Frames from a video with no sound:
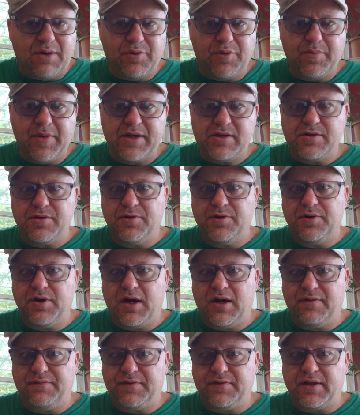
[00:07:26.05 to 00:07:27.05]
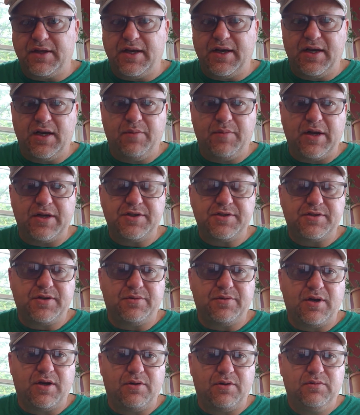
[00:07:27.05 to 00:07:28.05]
with Mason Rudolph at the helm, I just
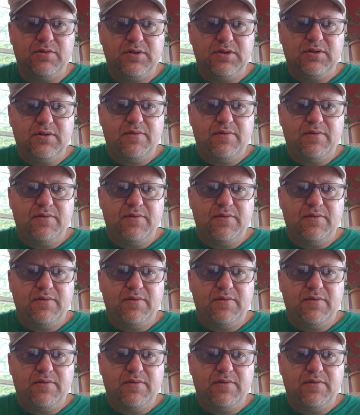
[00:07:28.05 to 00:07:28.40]
don't know